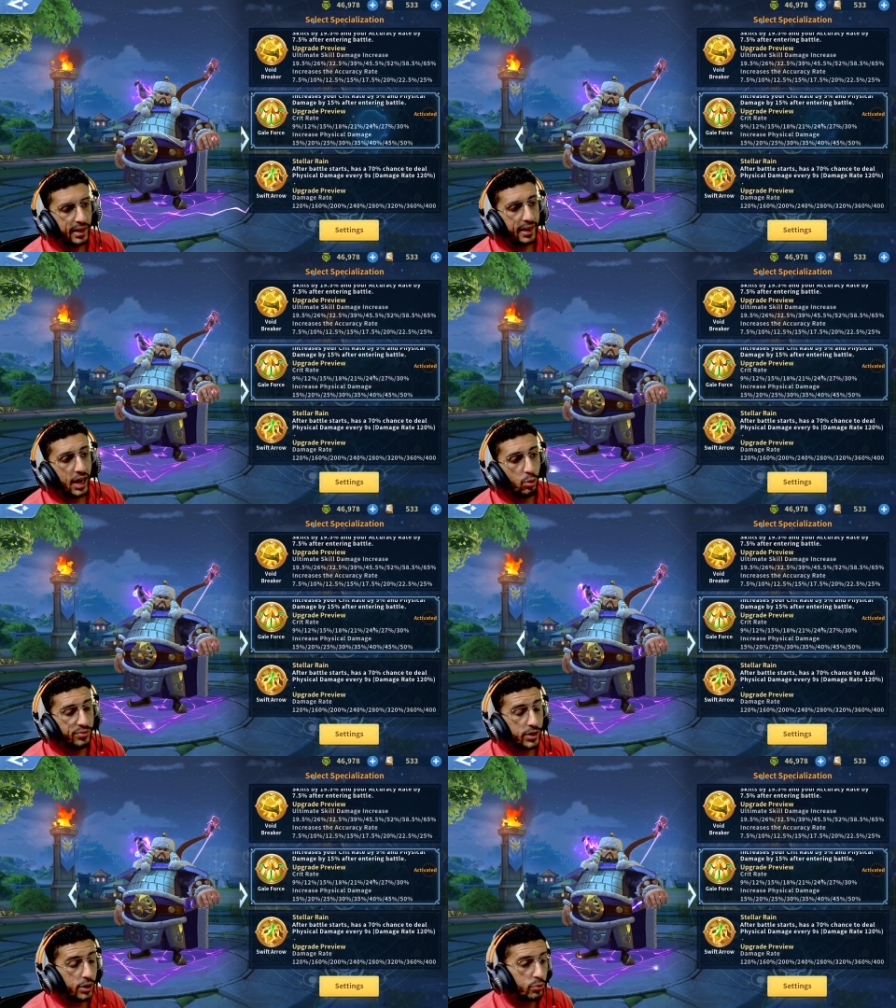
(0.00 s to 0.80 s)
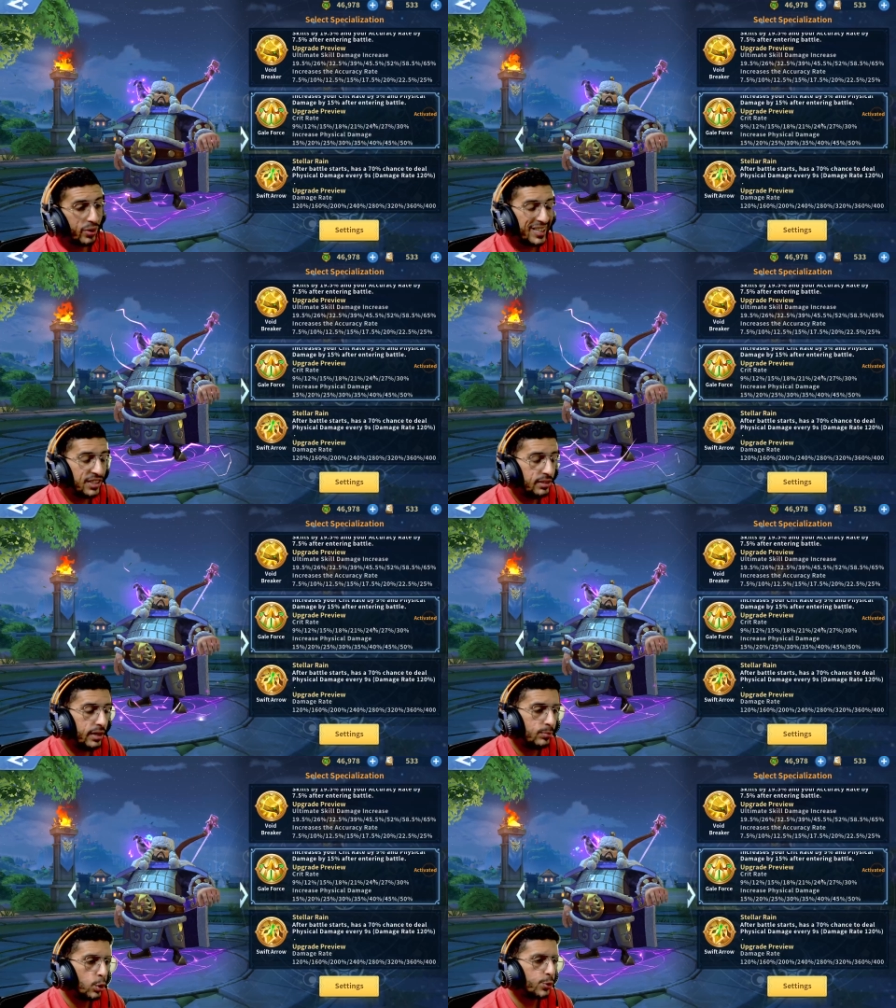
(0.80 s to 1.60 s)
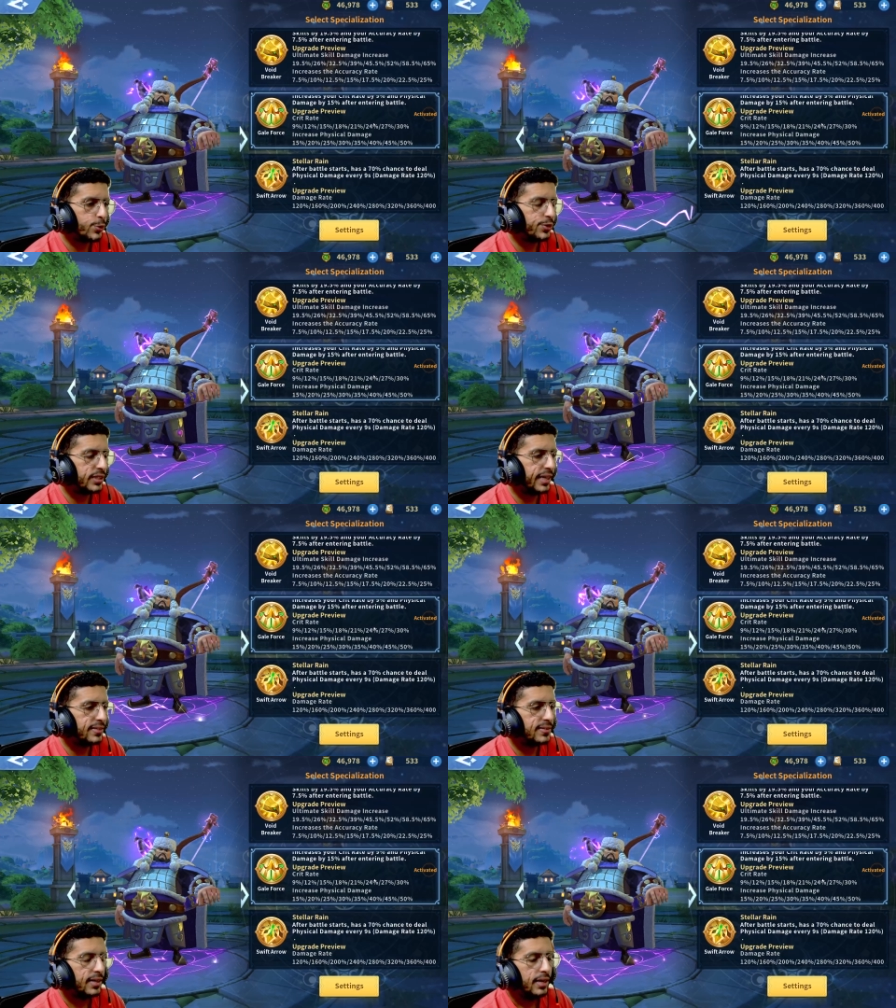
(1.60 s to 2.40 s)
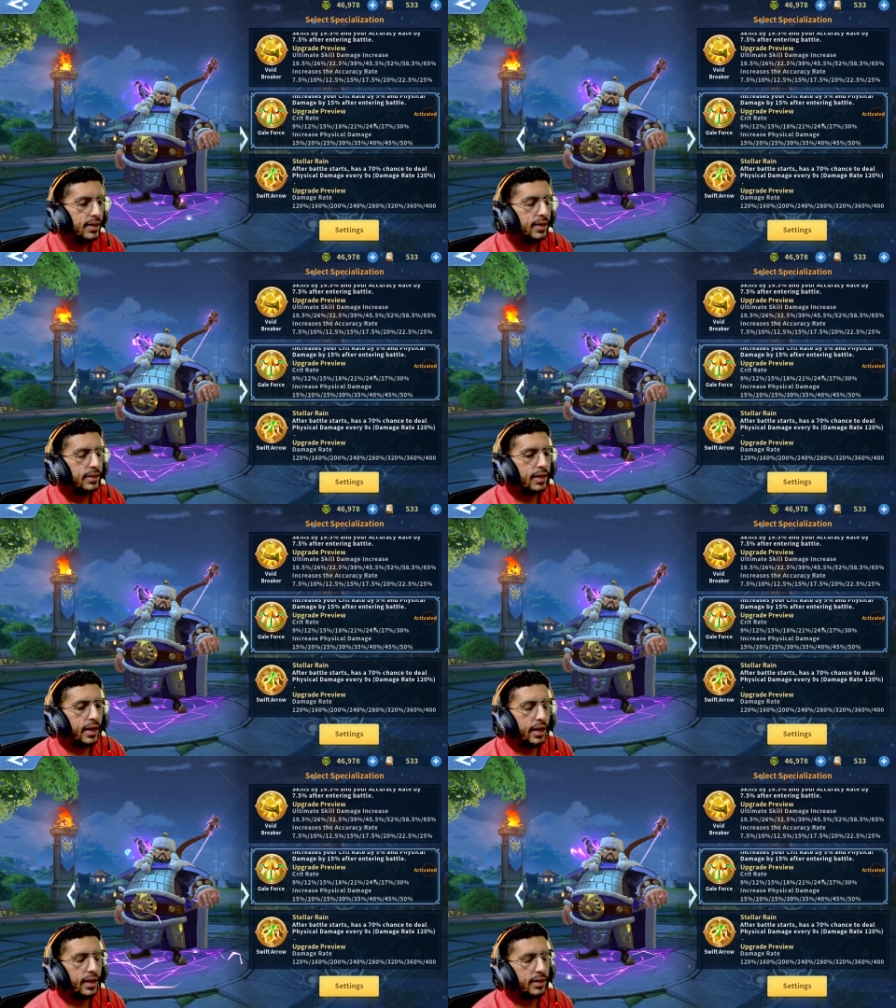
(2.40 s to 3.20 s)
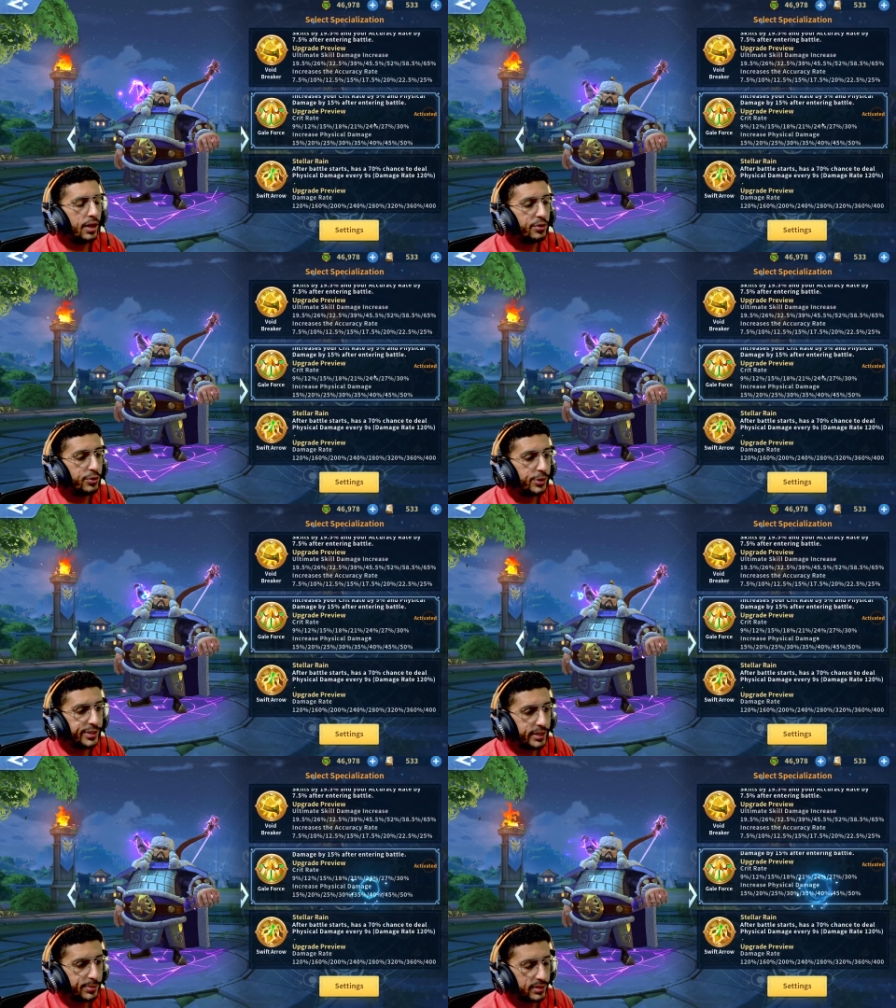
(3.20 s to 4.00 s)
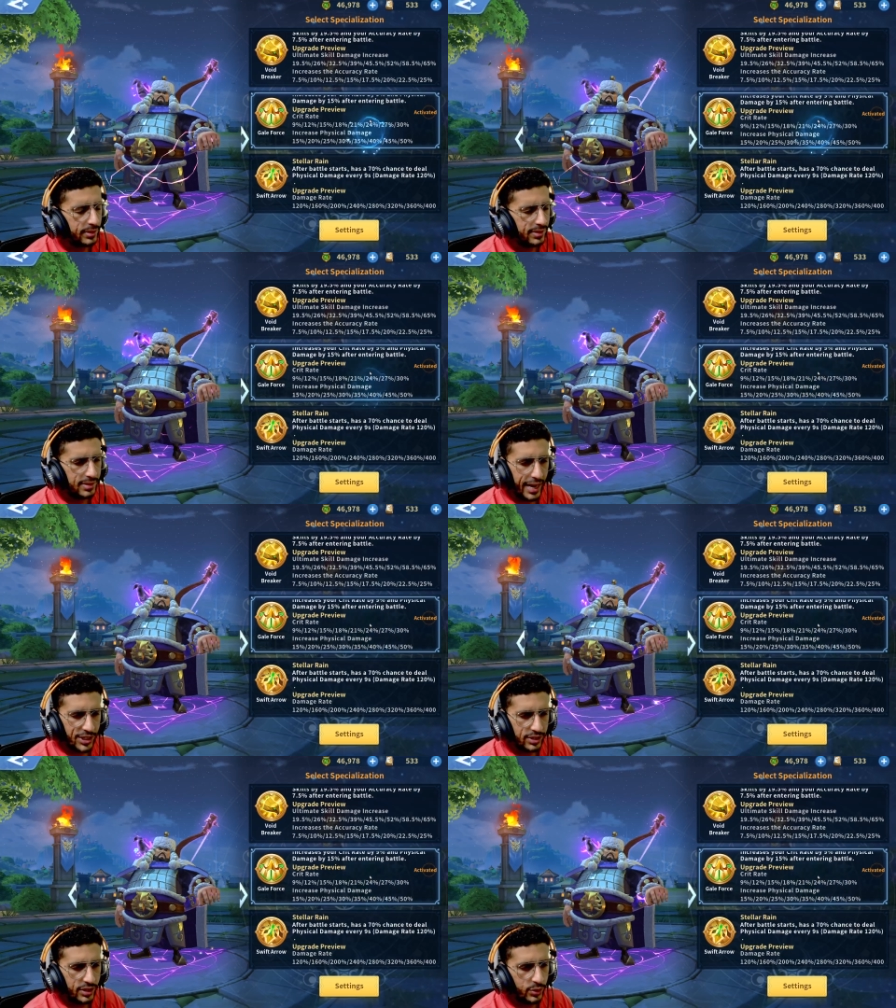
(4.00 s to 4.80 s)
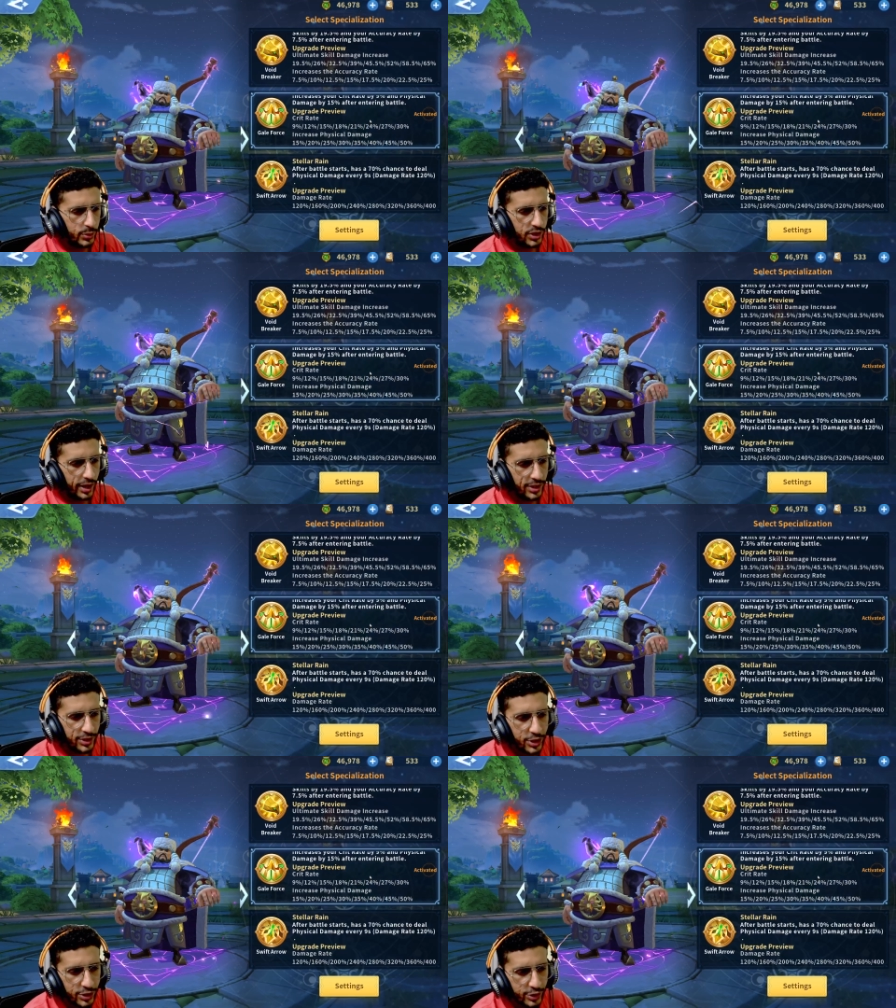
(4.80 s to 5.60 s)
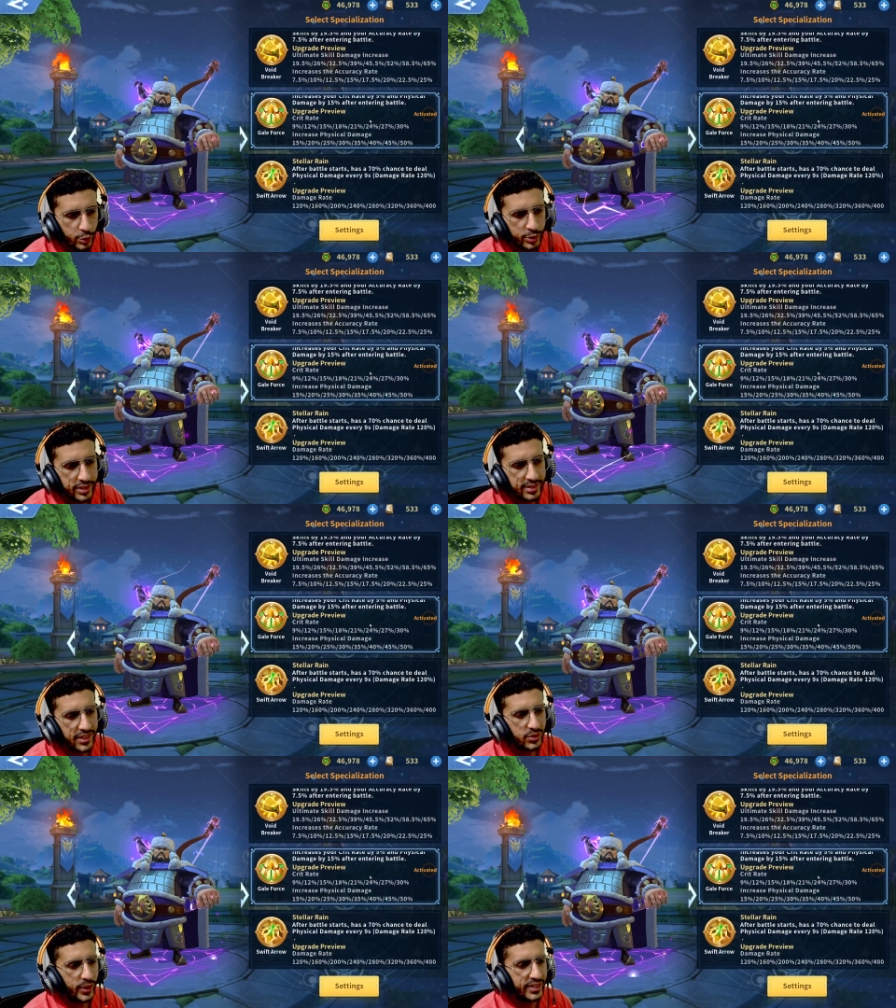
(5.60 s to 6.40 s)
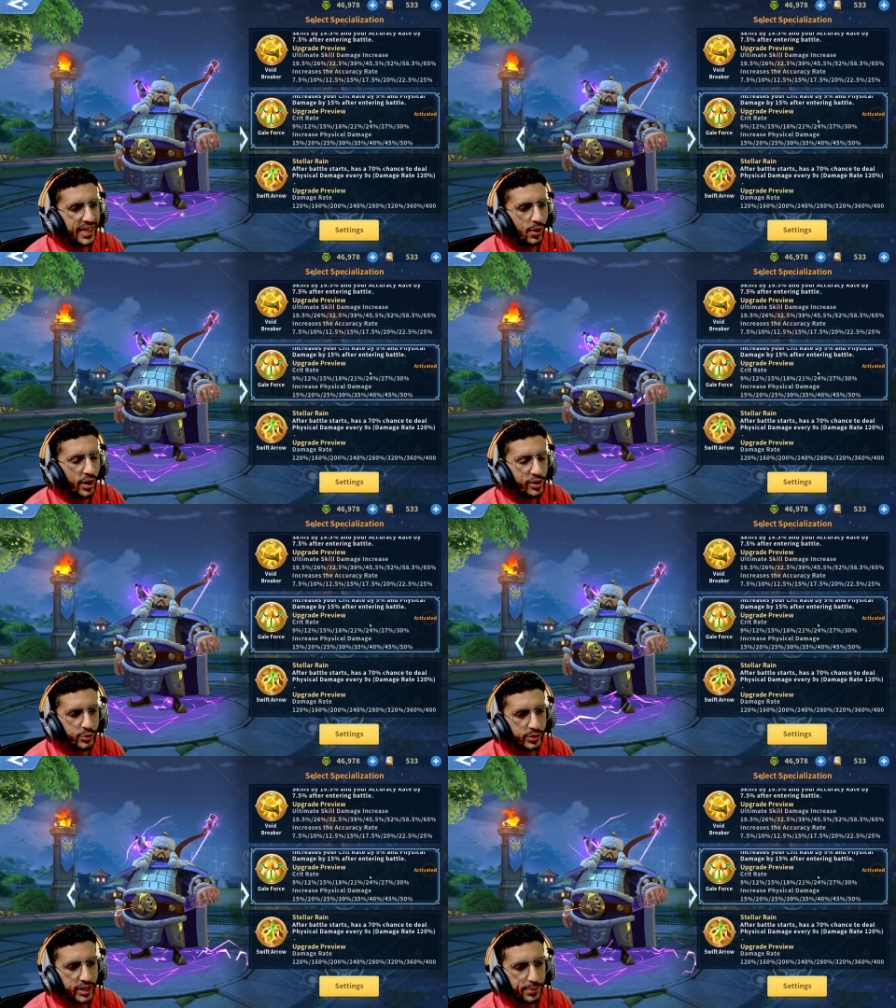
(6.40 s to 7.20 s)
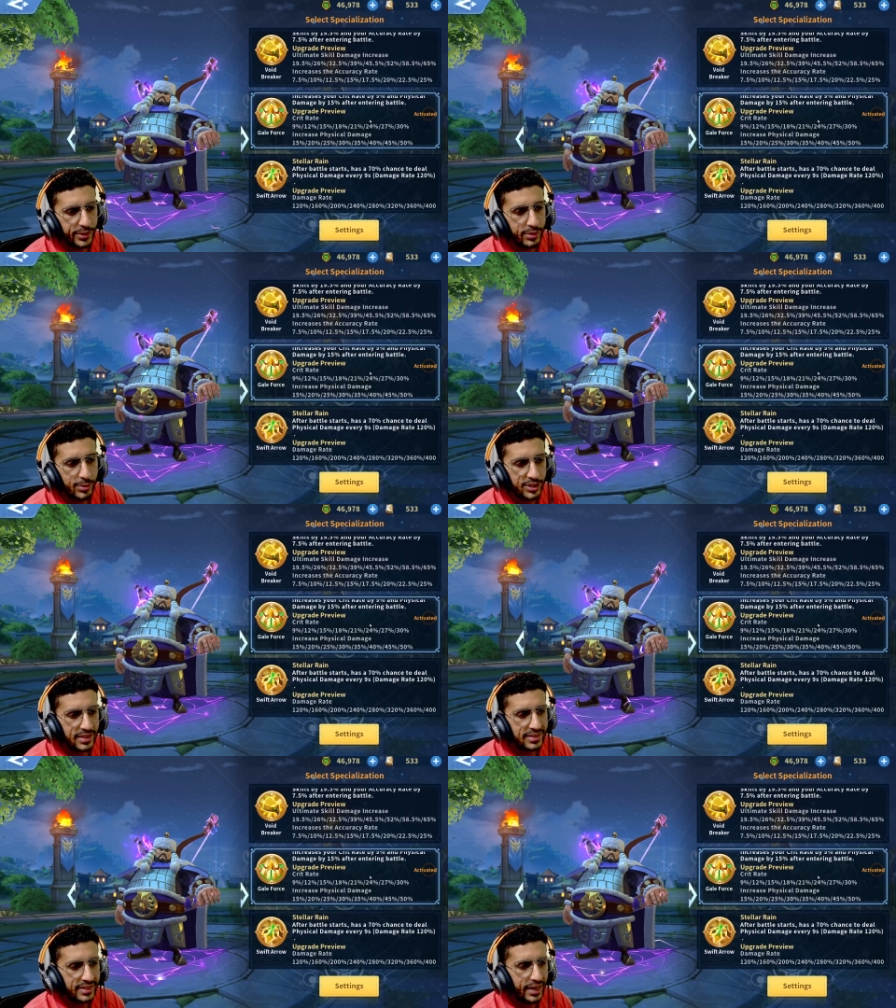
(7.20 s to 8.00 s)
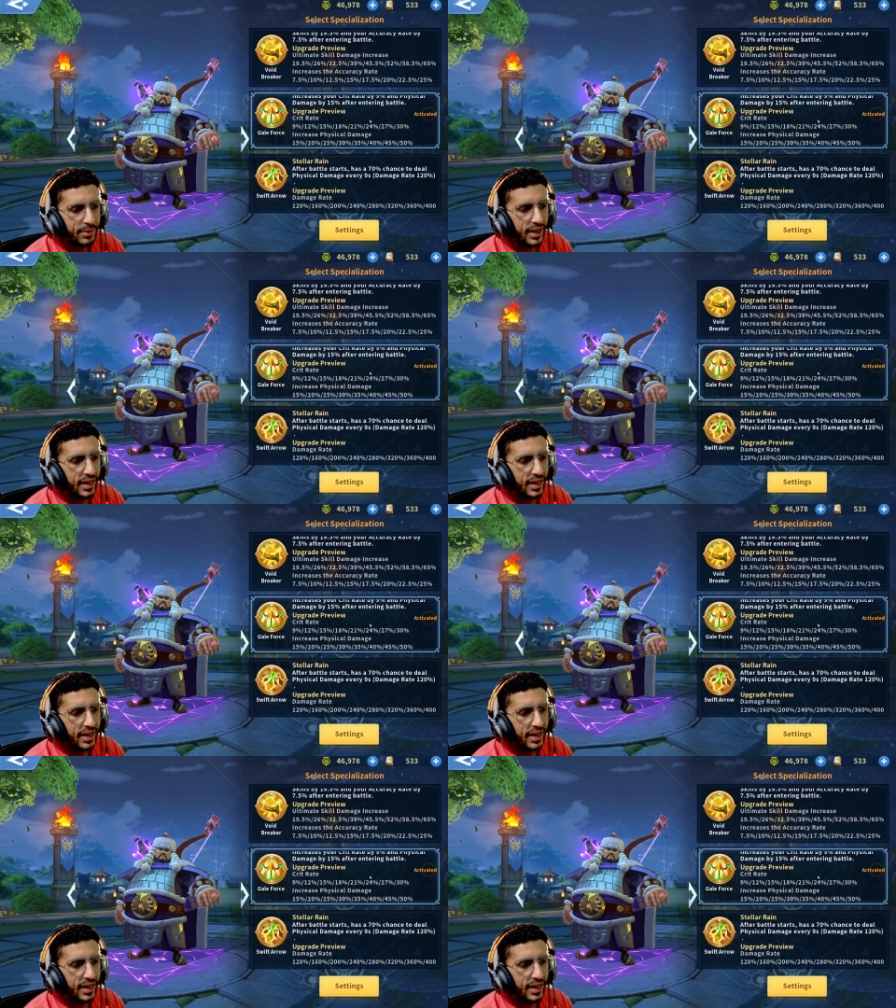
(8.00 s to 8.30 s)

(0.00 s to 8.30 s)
However, ranged immortals gets 30%. This is actually huge. I just noticed this right now. I thought they are pretty much the same.